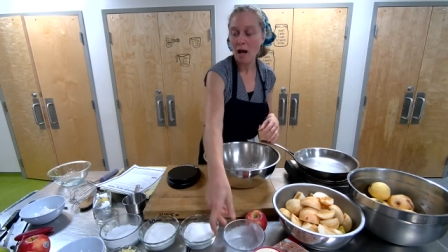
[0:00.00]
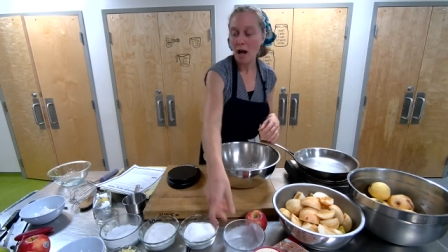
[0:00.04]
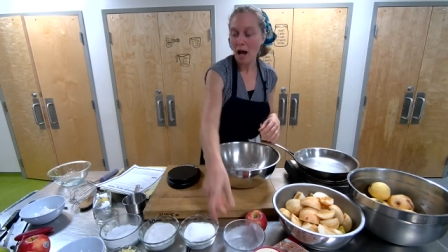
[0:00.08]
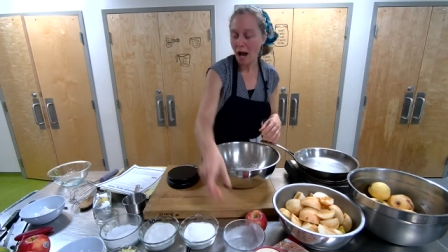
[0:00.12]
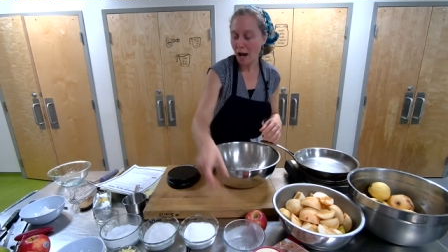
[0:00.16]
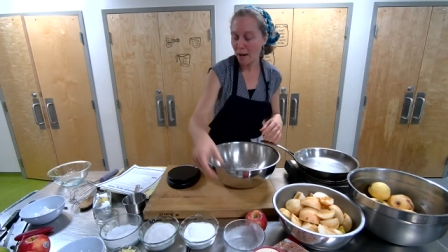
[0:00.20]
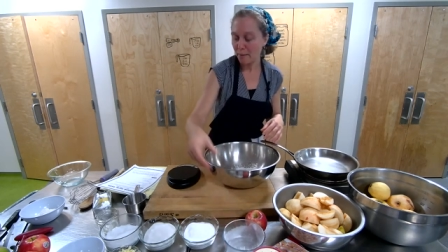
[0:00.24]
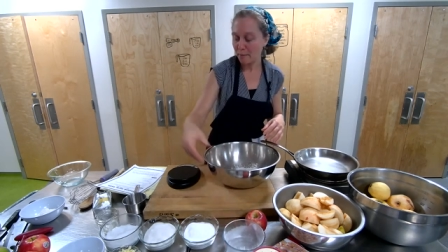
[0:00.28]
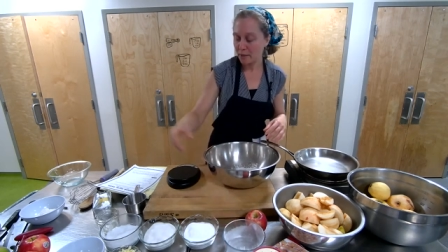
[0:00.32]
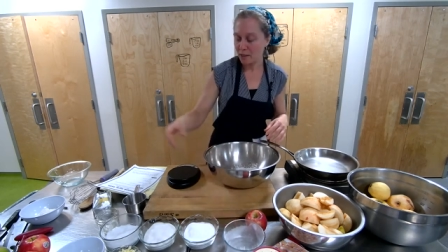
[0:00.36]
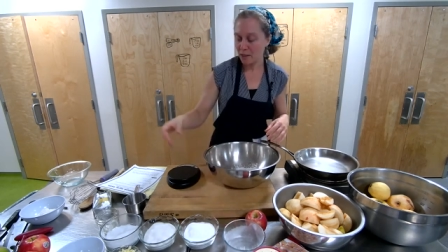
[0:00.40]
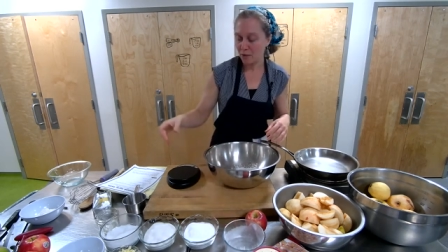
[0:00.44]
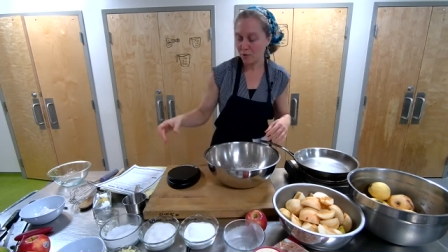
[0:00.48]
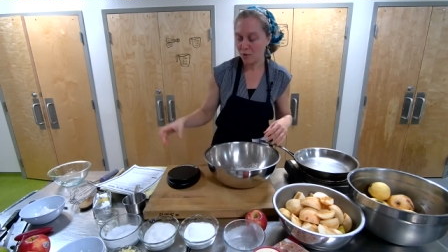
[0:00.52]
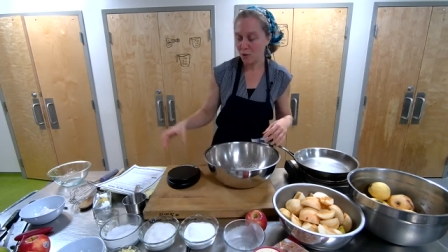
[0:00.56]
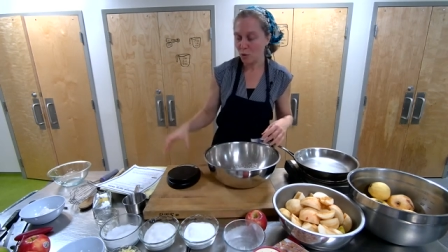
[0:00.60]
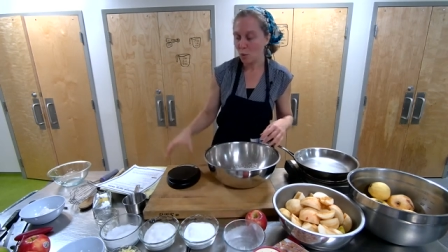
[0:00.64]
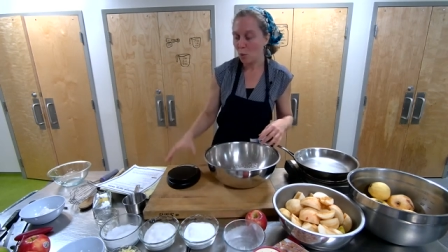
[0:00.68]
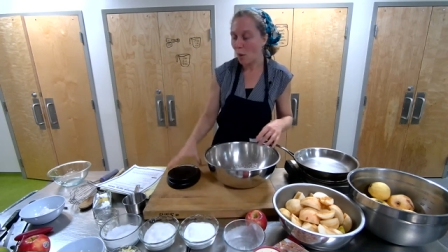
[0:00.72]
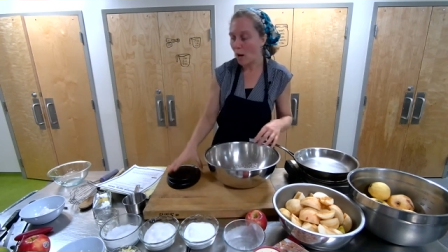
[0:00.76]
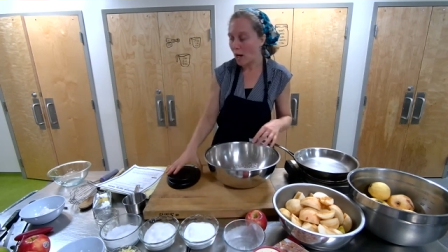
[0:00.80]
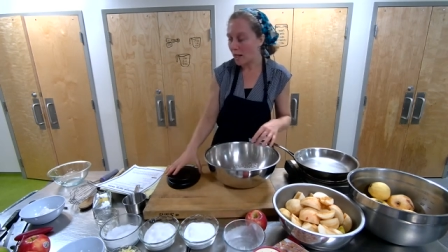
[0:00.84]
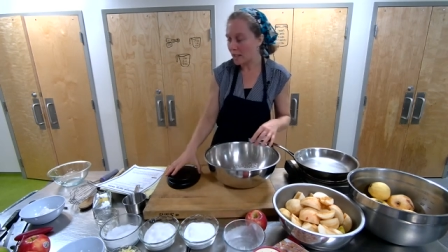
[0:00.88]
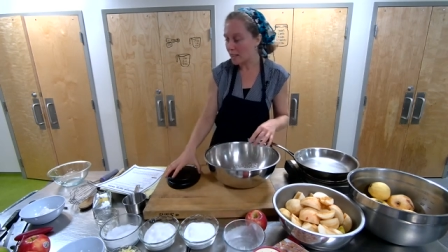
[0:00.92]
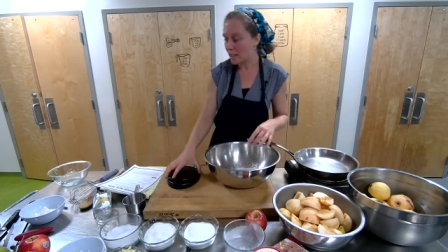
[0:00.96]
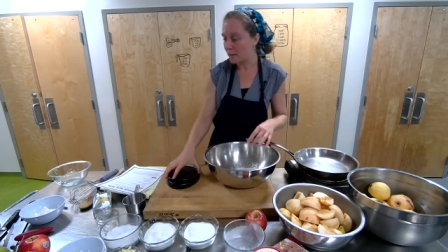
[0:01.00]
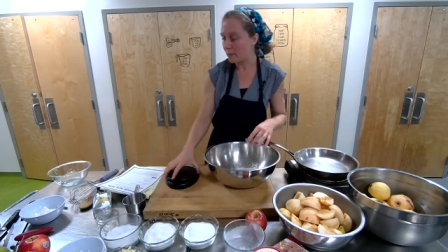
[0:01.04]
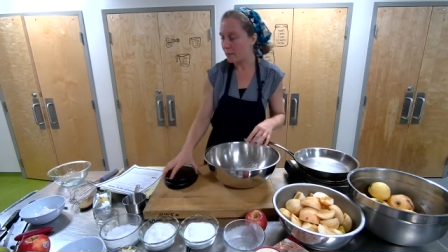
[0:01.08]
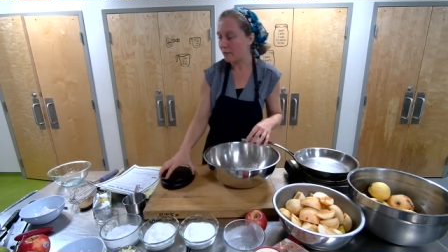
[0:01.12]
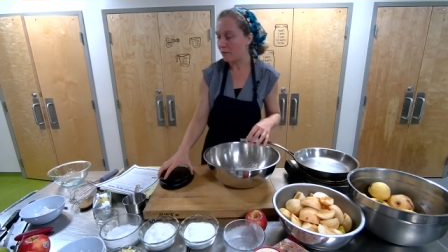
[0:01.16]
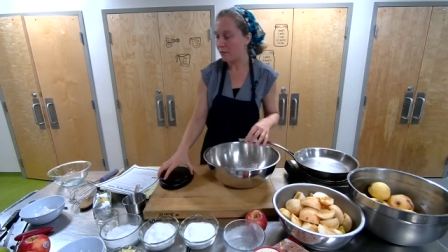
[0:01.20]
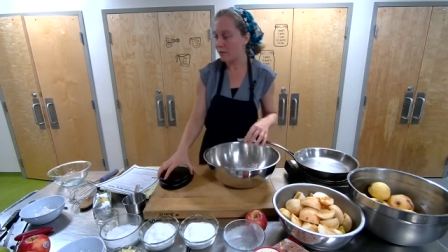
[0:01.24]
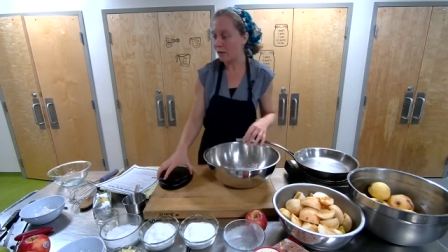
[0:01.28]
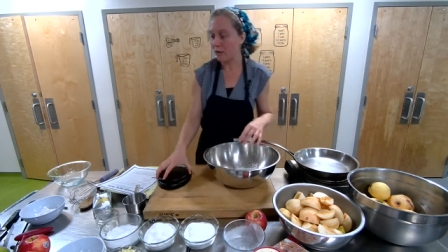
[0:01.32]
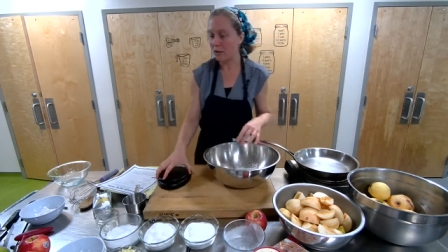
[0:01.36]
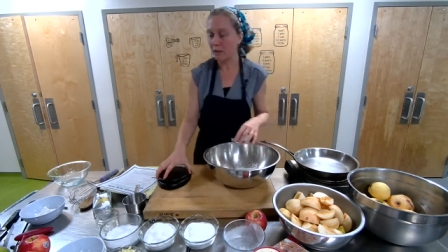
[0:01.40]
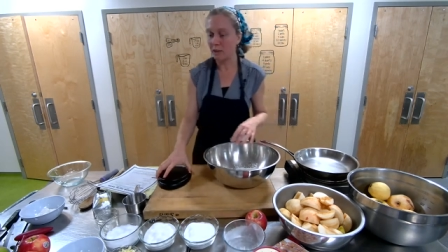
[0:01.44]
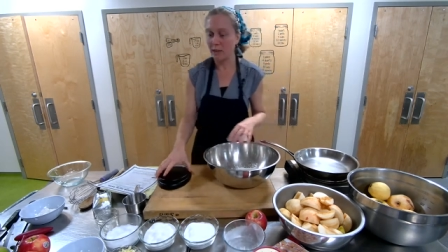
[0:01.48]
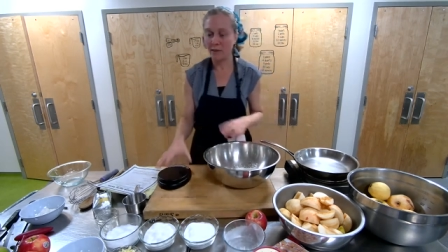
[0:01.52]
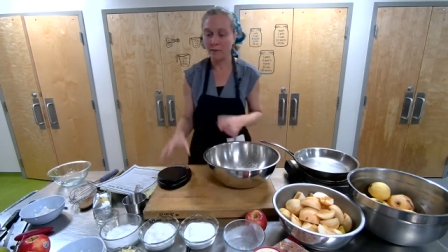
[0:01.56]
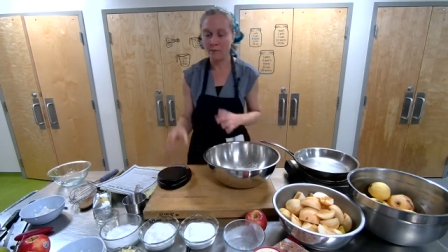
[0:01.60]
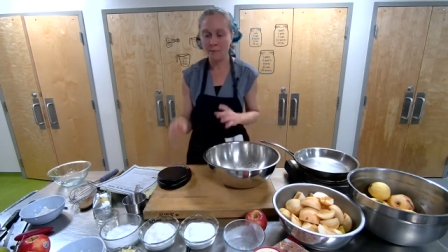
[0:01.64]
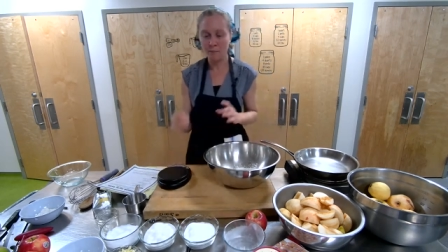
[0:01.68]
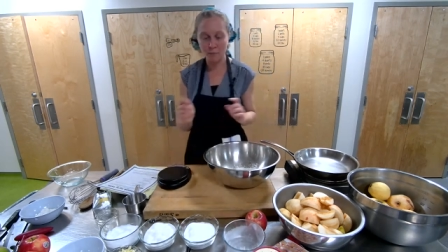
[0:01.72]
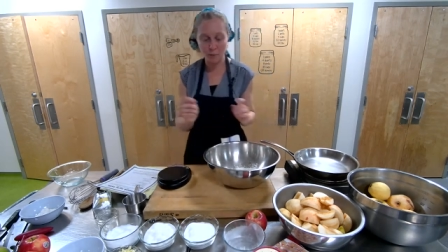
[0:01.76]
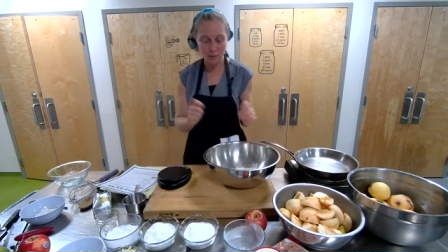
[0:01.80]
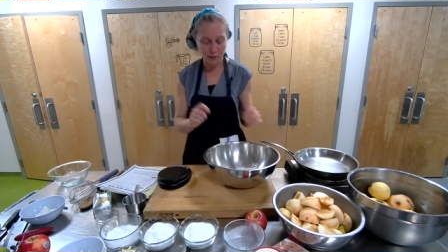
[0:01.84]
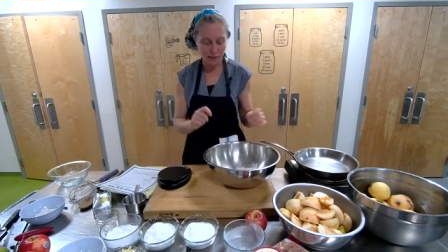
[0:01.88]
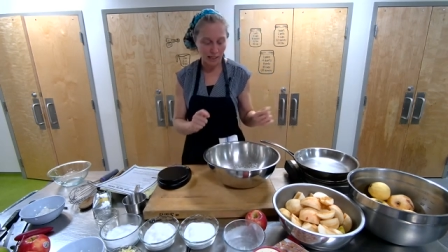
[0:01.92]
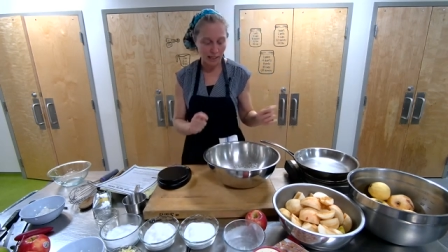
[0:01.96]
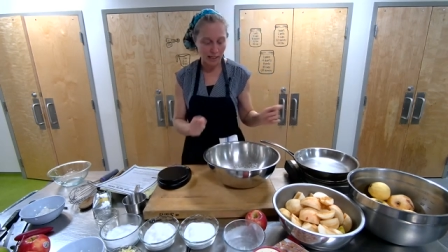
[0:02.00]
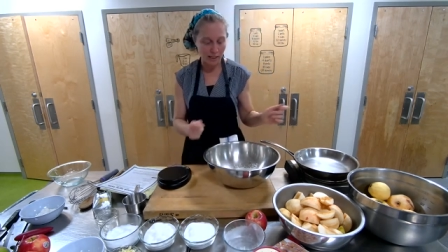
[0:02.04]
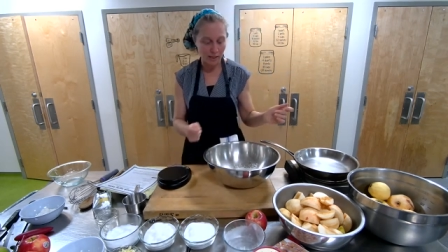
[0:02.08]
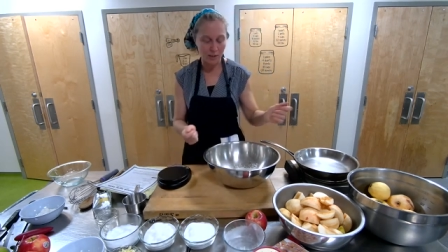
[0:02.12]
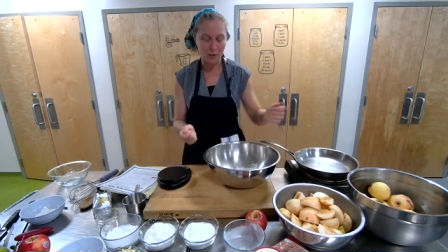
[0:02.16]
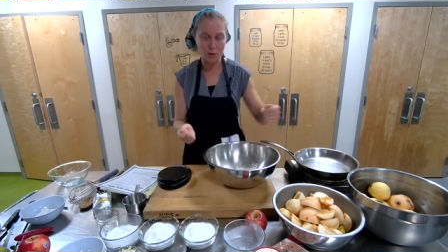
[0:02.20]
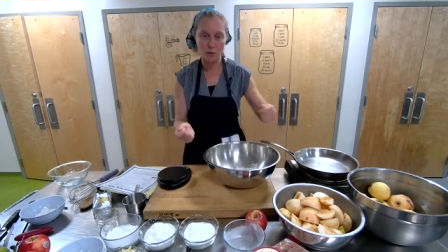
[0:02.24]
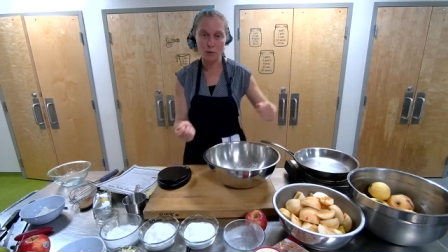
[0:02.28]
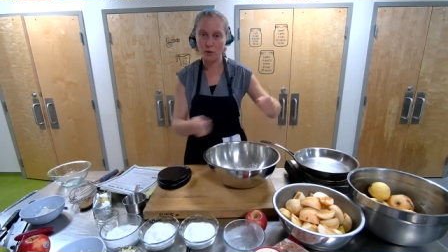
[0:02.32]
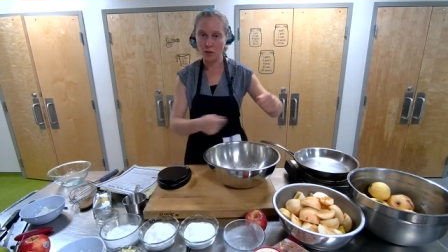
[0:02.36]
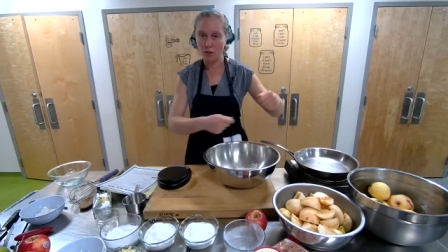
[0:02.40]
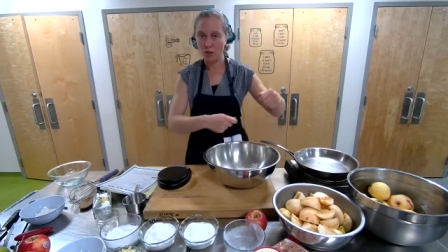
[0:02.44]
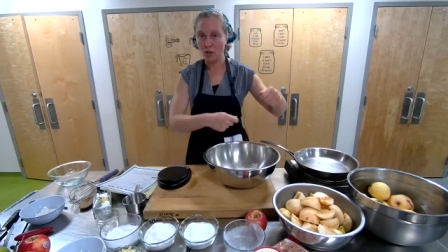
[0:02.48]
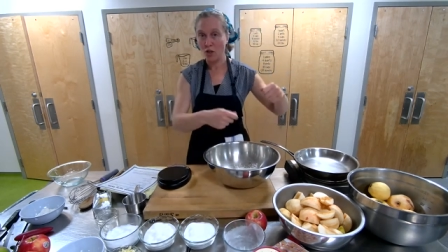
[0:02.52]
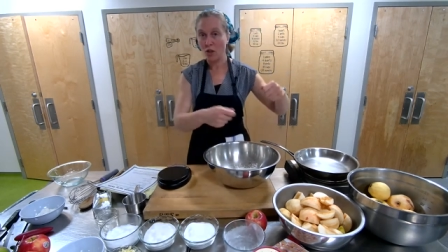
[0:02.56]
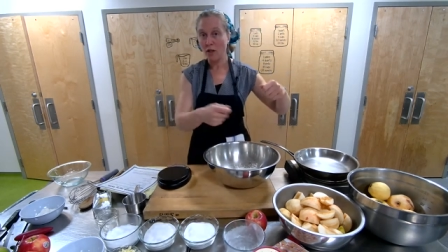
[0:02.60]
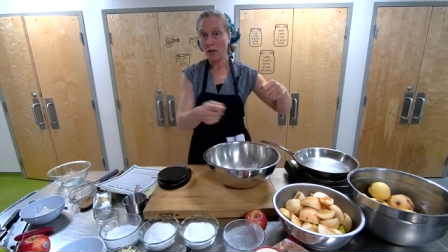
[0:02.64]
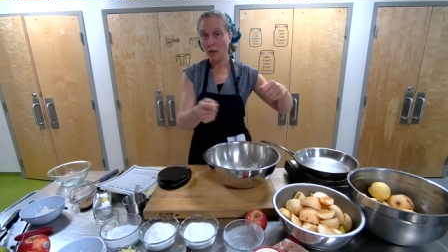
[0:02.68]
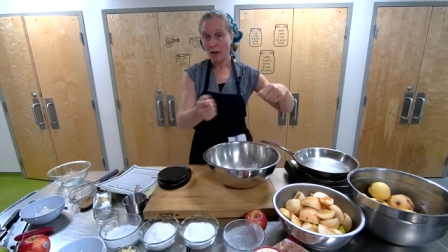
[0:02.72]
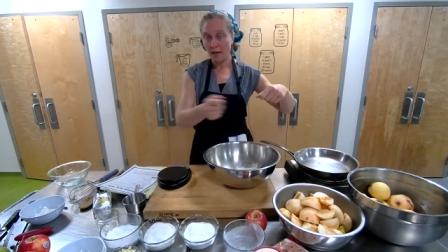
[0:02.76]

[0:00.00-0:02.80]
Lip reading: but if you want to be very precise, you could,